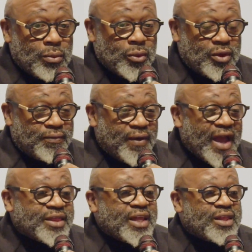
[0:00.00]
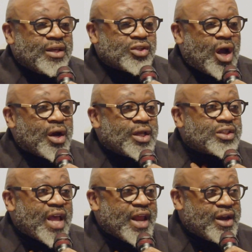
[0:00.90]
the fact that these artists
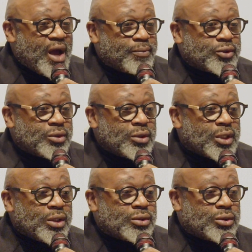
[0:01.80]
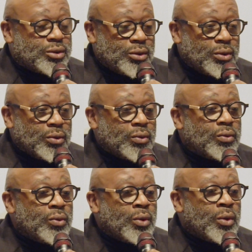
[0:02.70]
had an opportunity to
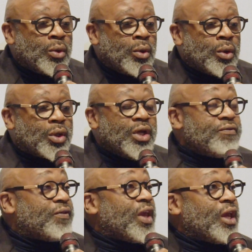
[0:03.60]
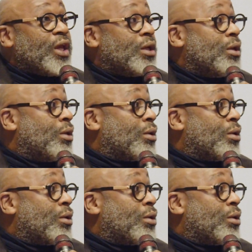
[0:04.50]
convene